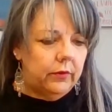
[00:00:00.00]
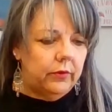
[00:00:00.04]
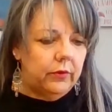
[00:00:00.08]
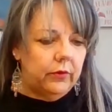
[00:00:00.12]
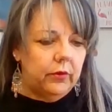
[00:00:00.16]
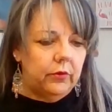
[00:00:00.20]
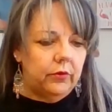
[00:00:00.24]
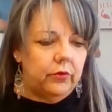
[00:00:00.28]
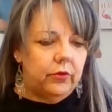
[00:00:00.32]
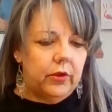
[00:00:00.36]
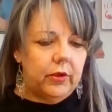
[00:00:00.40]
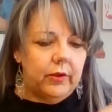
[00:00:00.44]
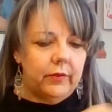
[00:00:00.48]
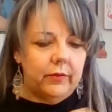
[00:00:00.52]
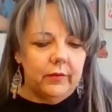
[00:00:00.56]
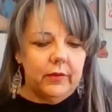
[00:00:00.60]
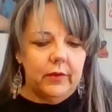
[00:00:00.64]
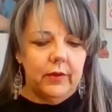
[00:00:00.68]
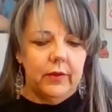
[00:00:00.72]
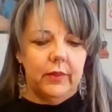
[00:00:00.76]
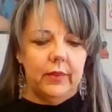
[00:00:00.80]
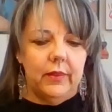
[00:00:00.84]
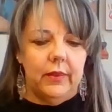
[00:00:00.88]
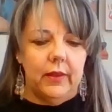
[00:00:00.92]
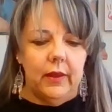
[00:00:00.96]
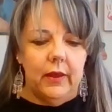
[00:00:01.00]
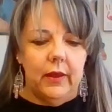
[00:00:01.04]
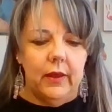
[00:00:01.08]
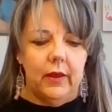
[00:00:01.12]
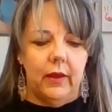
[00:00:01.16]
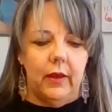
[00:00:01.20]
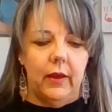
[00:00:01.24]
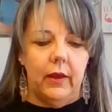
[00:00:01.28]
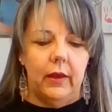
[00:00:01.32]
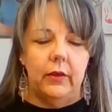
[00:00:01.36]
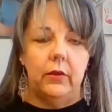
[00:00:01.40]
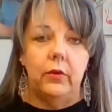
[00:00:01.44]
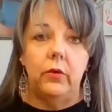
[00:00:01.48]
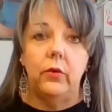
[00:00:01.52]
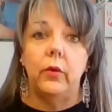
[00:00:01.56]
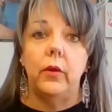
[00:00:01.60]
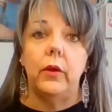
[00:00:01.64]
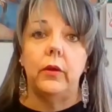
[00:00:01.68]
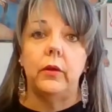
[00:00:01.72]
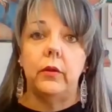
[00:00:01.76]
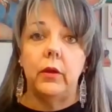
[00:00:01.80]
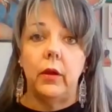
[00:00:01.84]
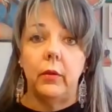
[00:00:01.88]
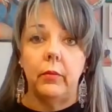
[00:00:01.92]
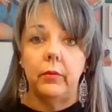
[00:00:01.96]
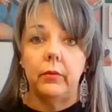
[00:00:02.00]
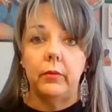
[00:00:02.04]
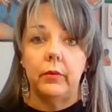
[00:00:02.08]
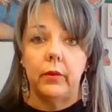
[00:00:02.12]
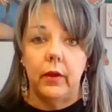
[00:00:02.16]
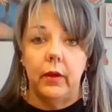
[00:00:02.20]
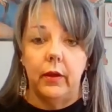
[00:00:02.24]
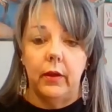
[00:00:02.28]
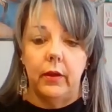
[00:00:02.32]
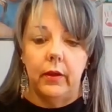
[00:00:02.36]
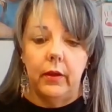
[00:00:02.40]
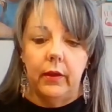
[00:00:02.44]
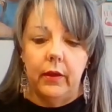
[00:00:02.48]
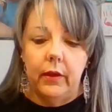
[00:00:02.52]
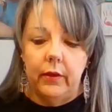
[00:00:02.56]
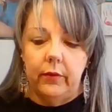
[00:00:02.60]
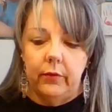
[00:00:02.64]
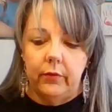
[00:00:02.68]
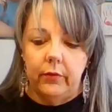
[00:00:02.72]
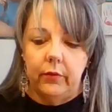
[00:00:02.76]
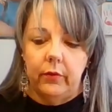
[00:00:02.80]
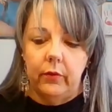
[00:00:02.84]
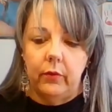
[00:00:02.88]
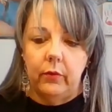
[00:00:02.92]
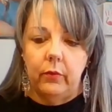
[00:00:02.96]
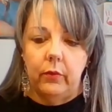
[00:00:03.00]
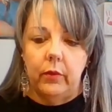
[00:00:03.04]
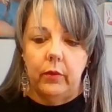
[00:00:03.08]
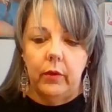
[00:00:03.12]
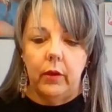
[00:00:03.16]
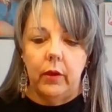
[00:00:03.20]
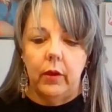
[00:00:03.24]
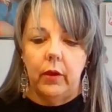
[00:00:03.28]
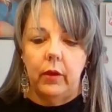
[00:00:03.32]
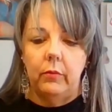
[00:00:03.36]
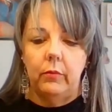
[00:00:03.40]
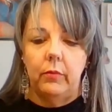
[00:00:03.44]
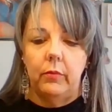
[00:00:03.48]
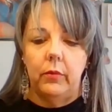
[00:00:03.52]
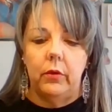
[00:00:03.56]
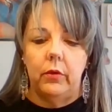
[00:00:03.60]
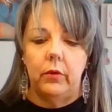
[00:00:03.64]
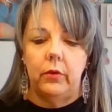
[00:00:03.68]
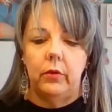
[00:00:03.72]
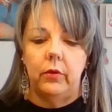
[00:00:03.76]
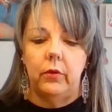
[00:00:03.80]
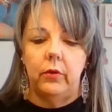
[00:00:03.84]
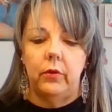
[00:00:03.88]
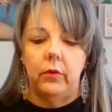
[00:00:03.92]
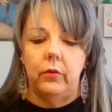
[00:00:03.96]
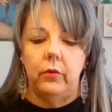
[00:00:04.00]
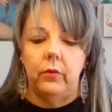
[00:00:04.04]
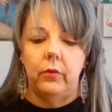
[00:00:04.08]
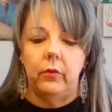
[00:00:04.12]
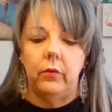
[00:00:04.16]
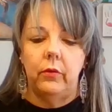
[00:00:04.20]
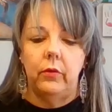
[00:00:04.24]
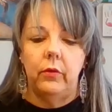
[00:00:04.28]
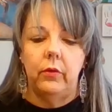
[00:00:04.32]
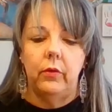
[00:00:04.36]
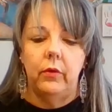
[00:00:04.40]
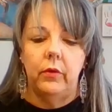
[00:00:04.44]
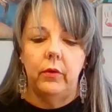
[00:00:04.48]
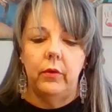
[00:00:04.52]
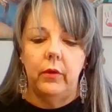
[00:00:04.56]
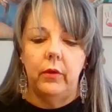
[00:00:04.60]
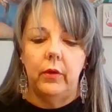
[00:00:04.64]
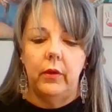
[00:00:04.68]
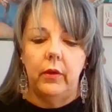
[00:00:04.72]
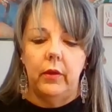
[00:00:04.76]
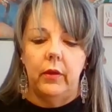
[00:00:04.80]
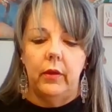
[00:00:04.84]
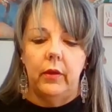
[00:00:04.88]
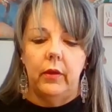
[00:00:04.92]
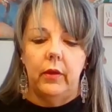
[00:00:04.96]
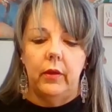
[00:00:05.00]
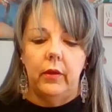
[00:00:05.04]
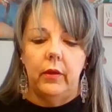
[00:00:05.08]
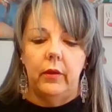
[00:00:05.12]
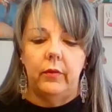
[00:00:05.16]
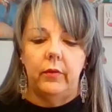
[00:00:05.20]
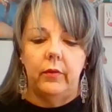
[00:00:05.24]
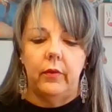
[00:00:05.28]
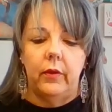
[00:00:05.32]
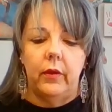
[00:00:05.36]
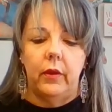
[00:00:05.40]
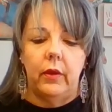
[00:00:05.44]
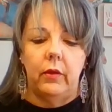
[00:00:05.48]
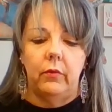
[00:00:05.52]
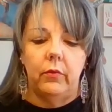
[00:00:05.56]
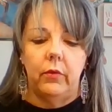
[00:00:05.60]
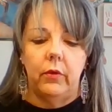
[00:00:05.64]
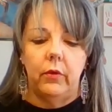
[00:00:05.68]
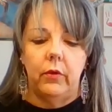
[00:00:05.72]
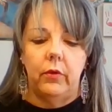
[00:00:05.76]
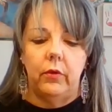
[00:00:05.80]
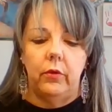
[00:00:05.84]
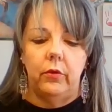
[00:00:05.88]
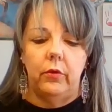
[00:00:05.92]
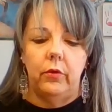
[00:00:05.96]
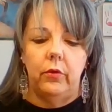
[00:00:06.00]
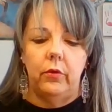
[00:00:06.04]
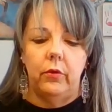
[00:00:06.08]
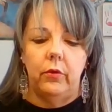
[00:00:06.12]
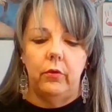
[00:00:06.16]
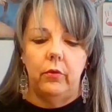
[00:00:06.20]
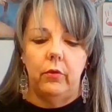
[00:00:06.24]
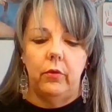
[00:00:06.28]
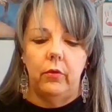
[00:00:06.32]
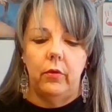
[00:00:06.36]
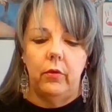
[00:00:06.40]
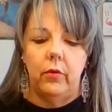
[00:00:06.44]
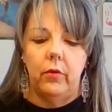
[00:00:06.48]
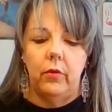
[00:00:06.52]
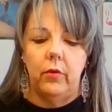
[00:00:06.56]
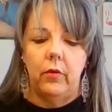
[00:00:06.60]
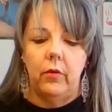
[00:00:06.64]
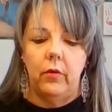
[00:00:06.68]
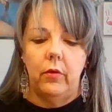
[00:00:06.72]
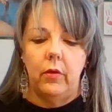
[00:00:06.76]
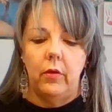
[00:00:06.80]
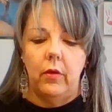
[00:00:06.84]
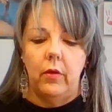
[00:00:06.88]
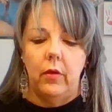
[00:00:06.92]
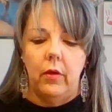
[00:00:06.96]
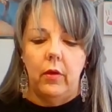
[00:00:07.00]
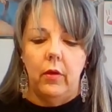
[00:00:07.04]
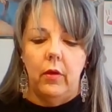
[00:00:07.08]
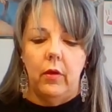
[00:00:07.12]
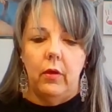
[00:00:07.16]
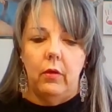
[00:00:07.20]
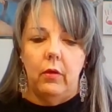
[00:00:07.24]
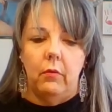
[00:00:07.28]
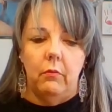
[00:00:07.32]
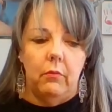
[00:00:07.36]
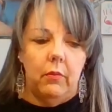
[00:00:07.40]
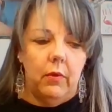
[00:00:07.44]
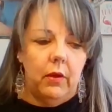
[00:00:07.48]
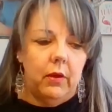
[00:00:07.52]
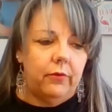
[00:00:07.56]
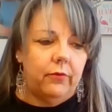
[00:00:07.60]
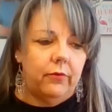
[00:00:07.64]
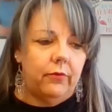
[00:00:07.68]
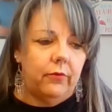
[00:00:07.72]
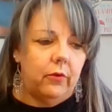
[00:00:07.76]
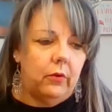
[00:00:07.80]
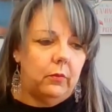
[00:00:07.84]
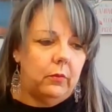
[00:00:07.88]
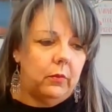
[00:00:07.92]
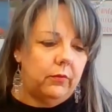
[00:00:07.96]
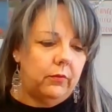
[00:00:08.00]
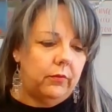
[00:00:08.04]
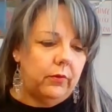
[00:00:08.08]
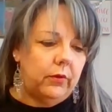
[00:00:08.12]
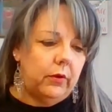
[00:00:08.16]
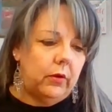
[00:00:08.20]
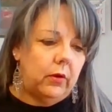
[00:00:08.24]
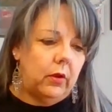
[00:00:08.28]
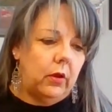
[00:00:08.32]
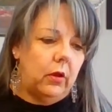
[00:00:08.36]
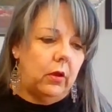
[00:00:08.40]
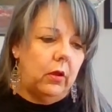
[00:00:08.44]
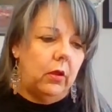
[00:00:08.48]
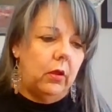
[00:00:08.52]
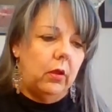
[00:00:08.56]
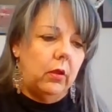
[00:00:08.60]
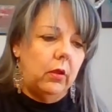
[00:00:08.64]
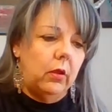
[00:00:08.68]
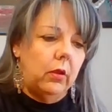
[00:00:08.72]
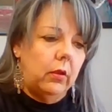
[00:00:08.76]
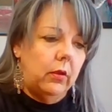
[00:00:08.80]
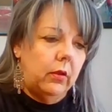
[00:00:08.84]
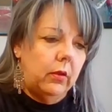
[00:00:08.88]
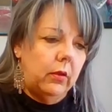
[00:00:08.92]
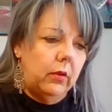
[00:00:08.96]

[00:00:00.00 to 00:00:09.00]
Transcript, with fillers: suggested that I do a double knot, and so what I'm going to do is I am going to do my form of a knot.